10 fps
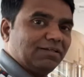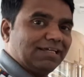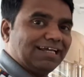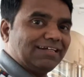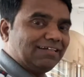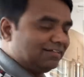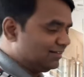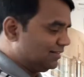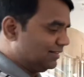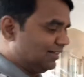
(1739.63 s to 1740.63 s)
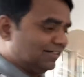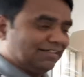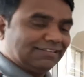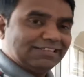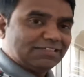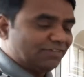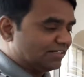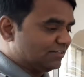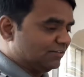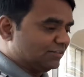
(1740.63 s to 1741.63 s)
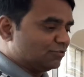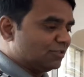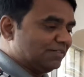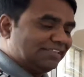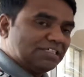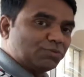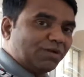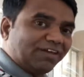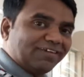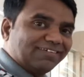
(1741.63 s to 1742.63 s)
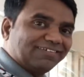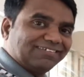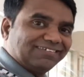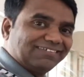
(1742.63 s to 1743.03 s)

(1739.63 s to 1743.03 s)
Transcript: and this vector is going to be this way,